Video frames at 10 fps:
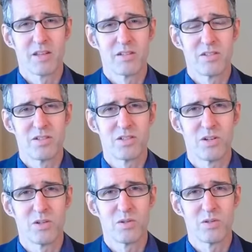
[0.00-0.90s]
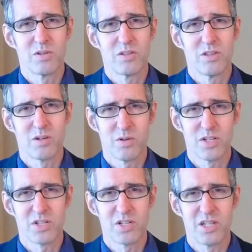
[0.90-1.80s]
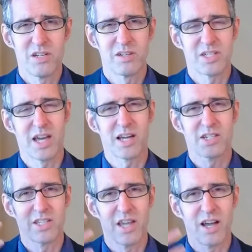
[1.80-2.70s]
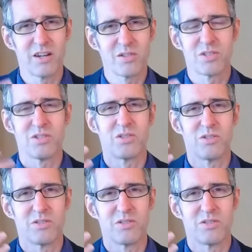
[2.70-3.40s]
So the question here is actually how to